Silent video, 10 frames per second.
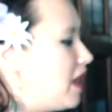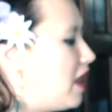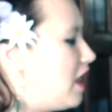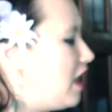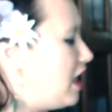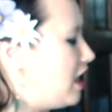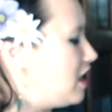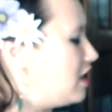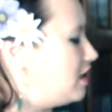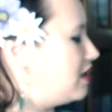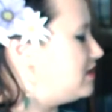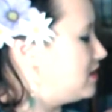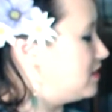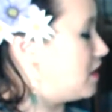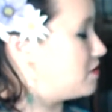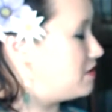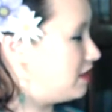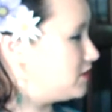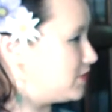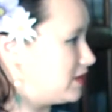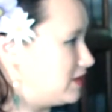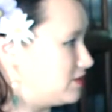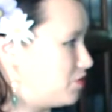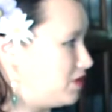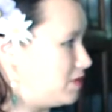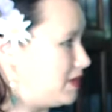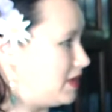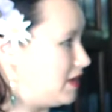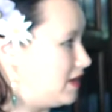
And I take it our next one is going to be...